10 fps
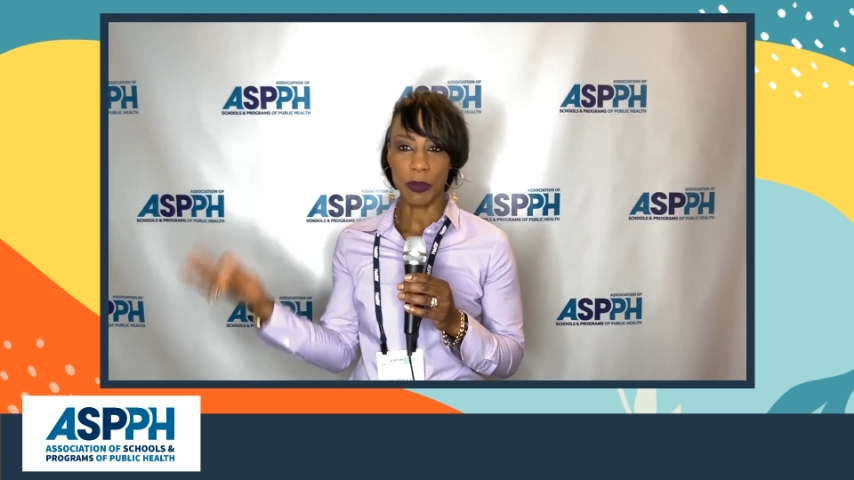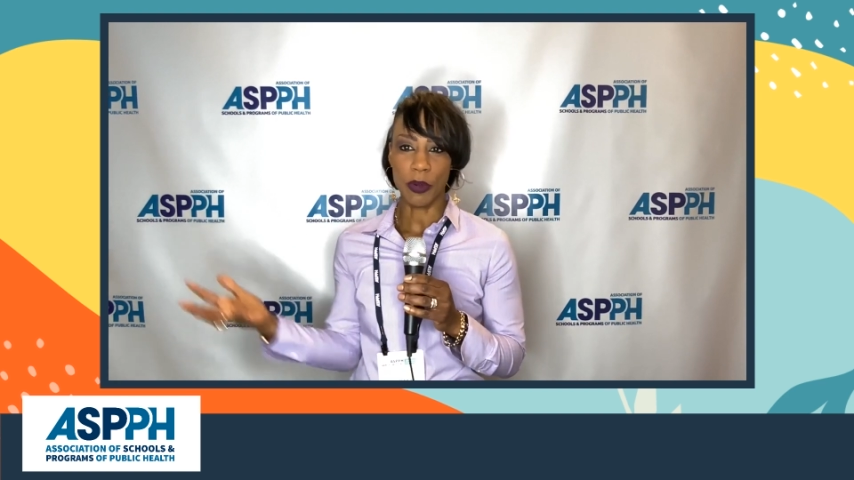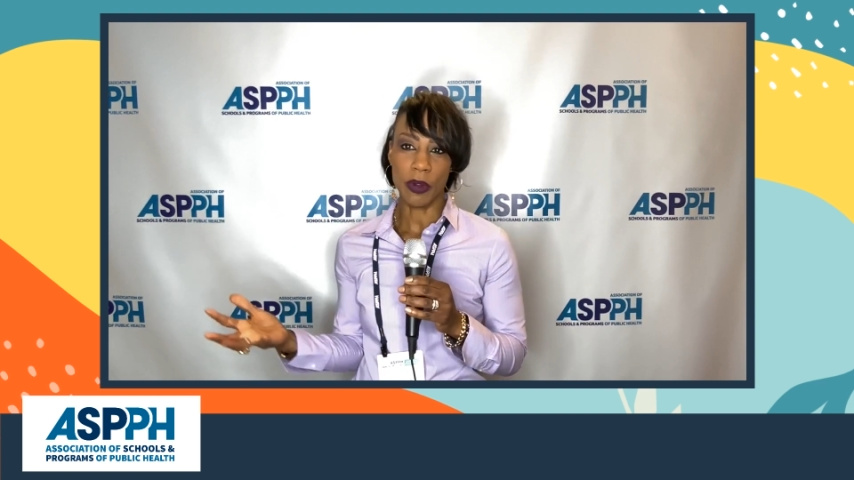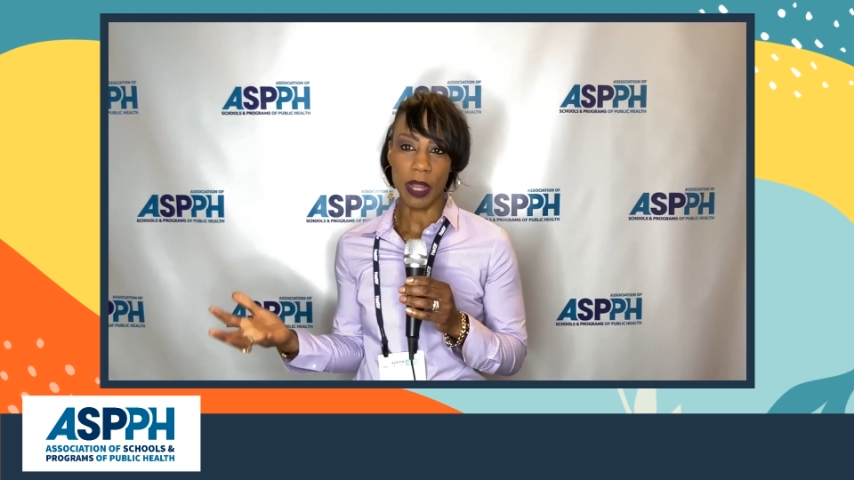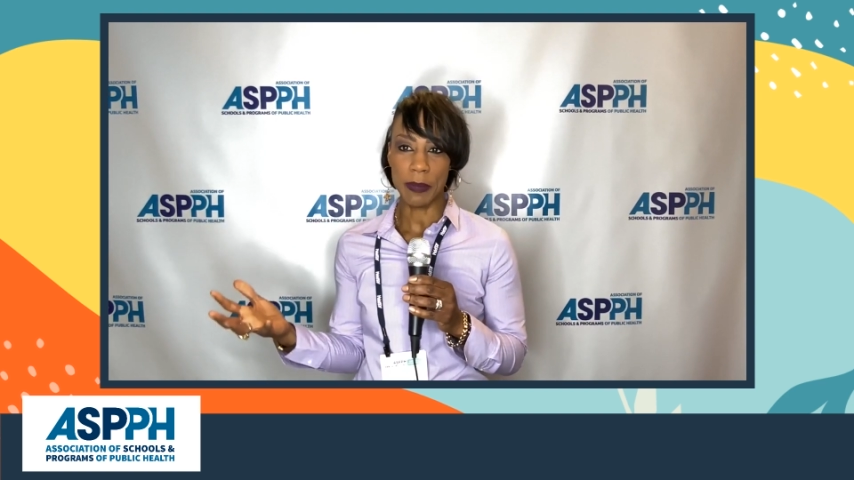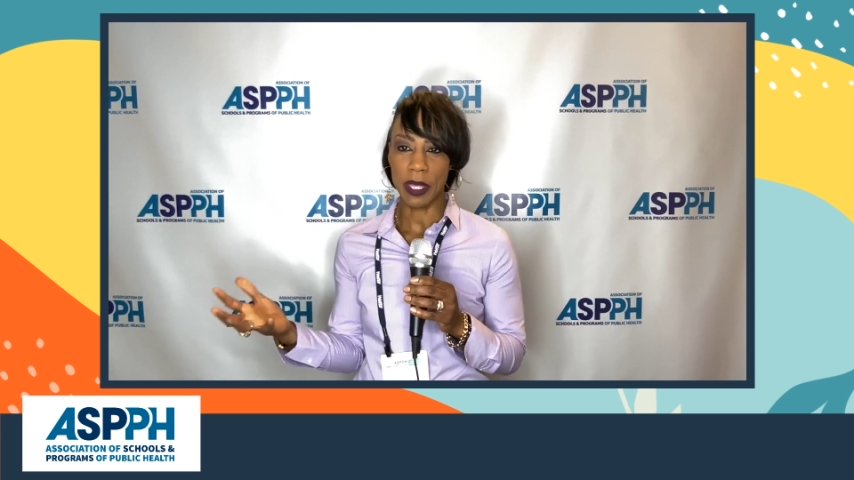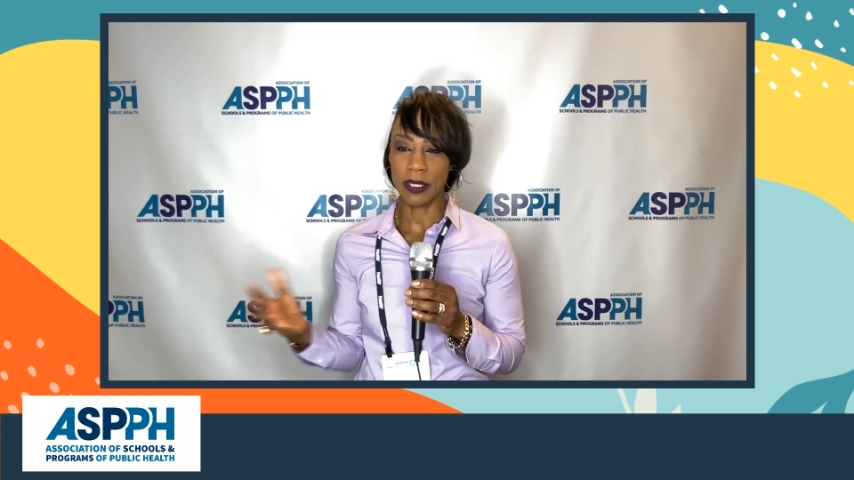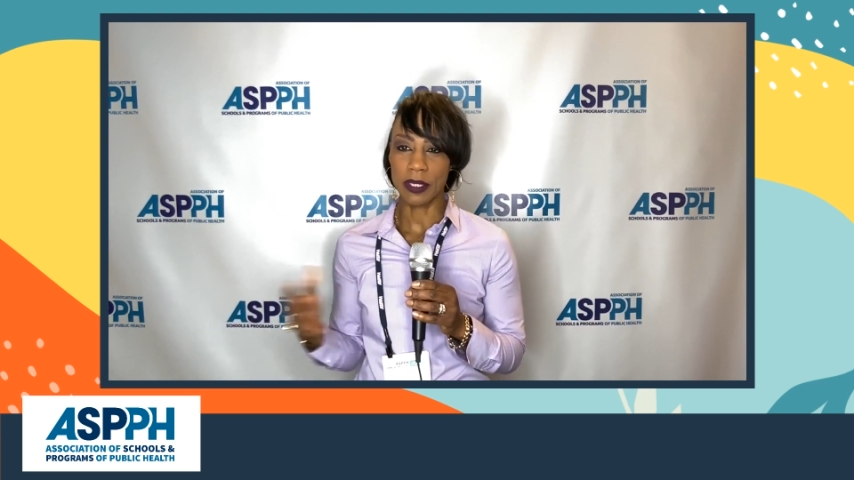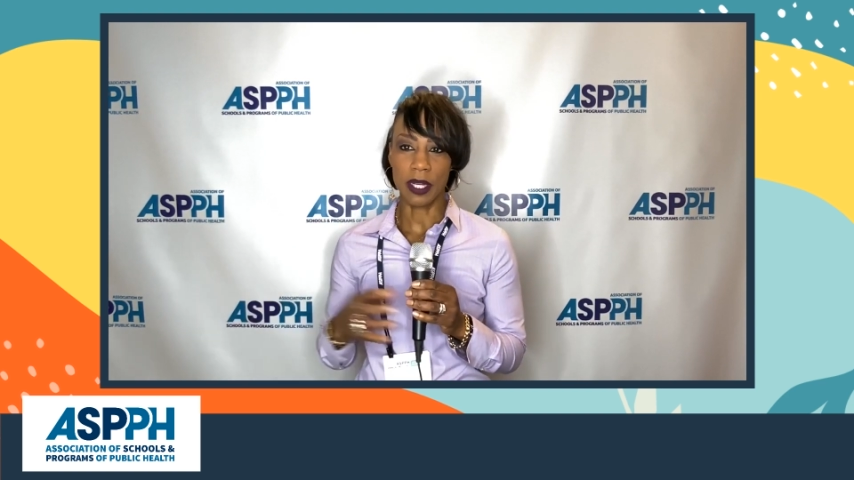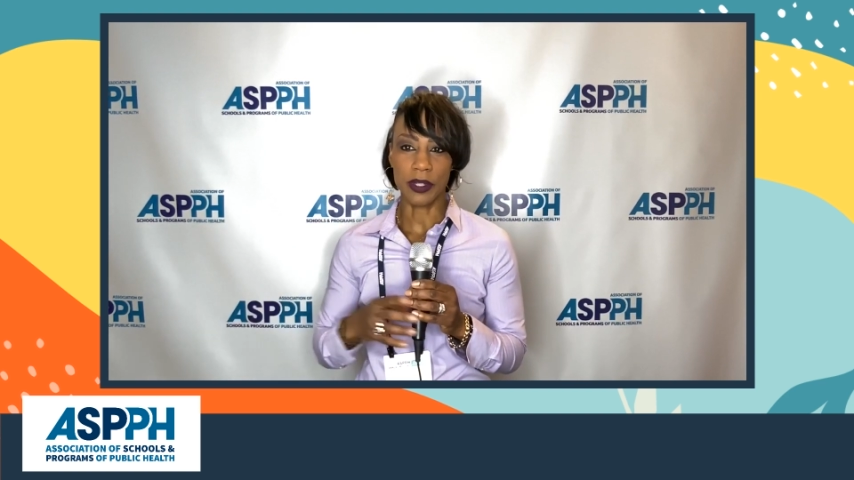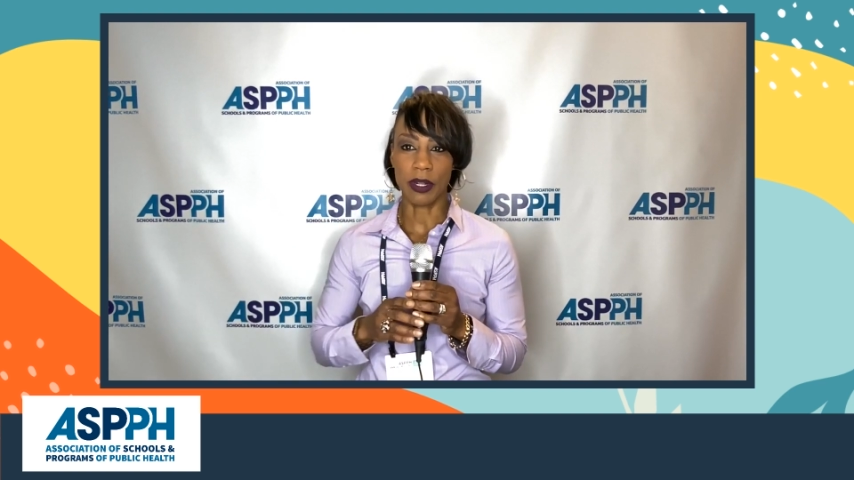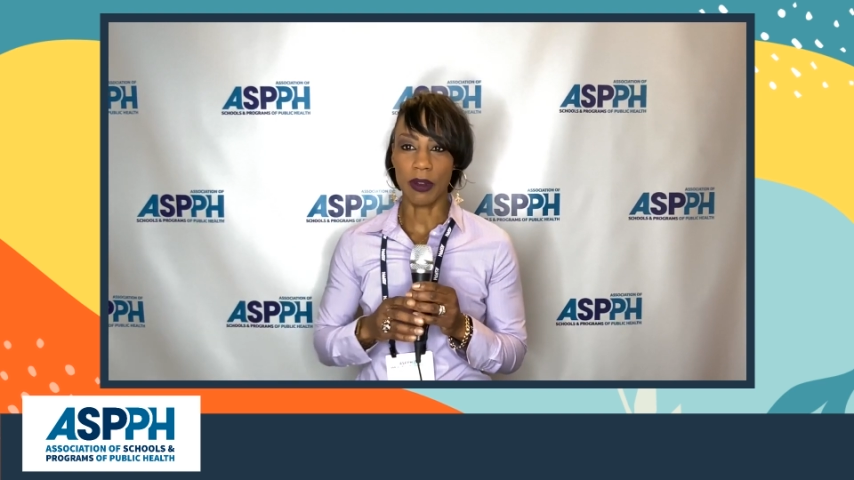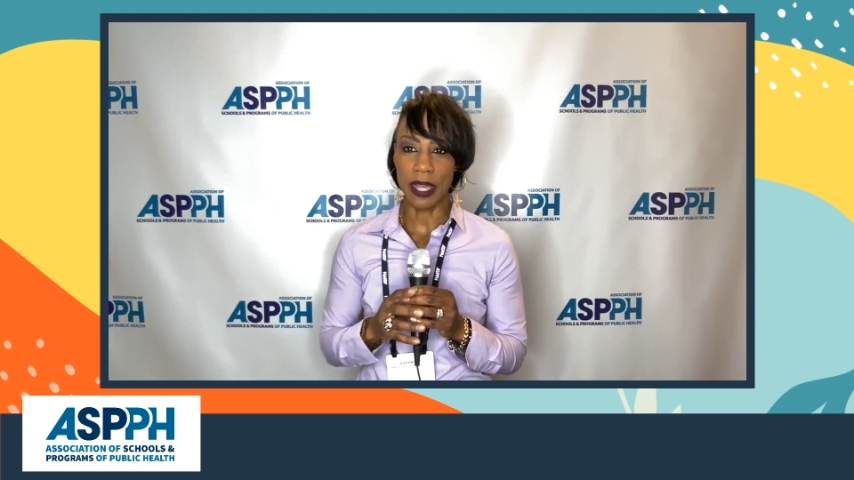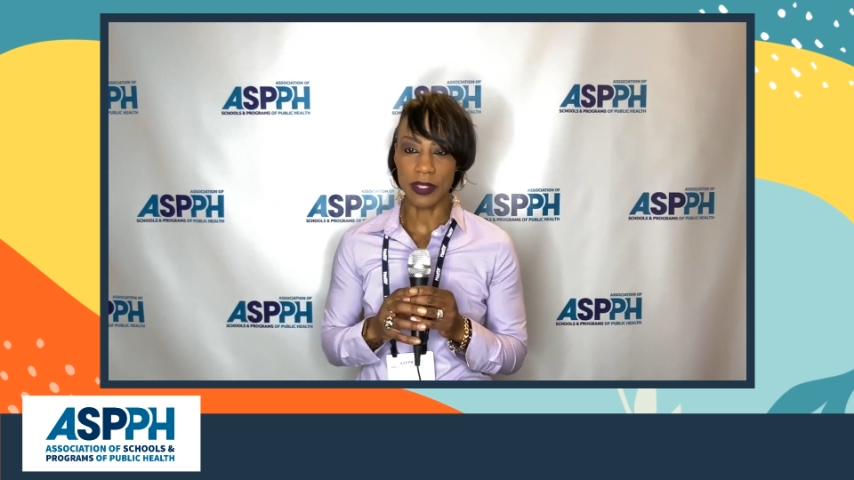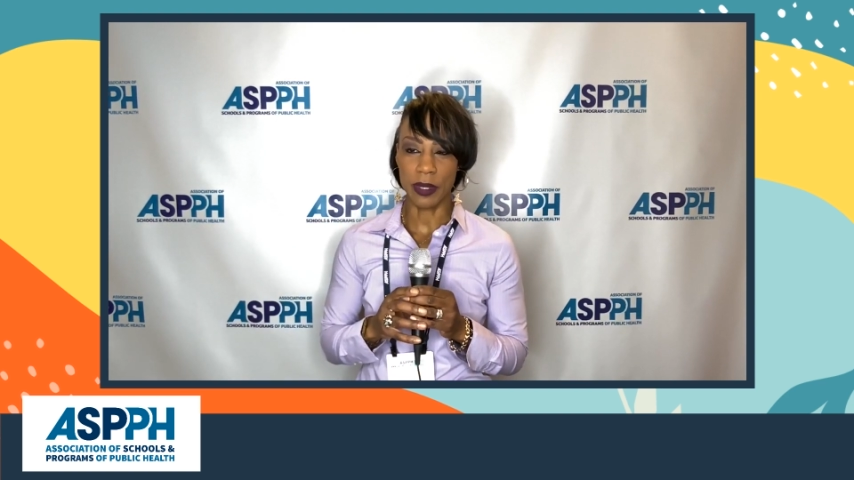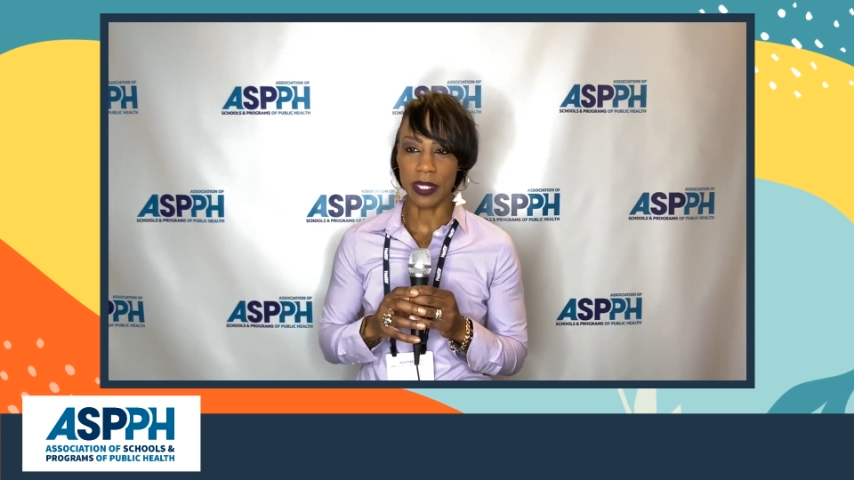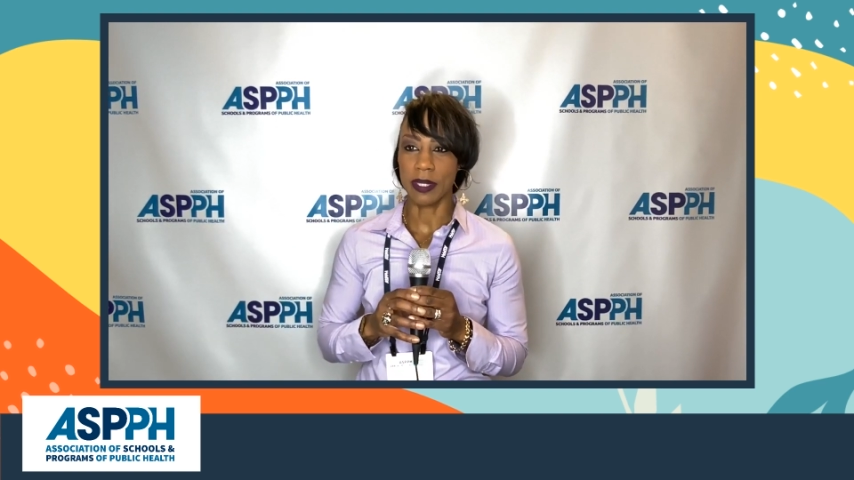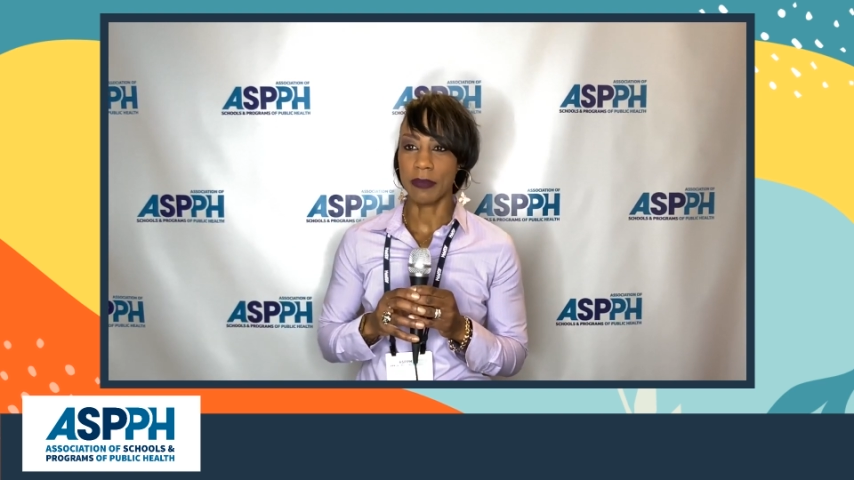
programming to undergraduates